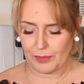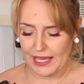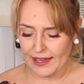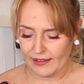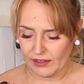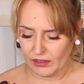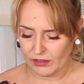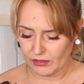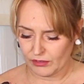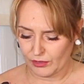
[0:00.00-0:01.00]
pan,
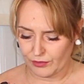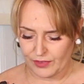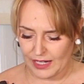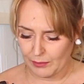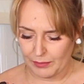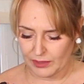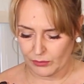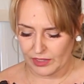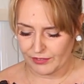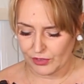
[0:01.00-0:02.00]
your frying pan,
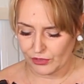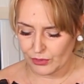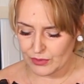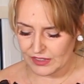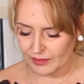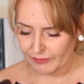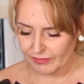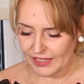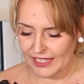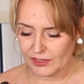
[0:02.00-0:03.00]
whatever you're using,
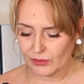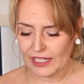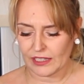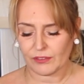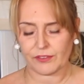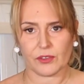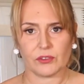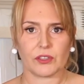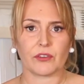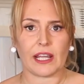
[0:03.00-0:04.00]
and you can't feel
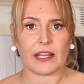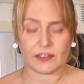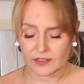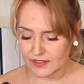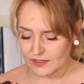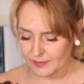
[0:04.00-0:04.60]
the grains.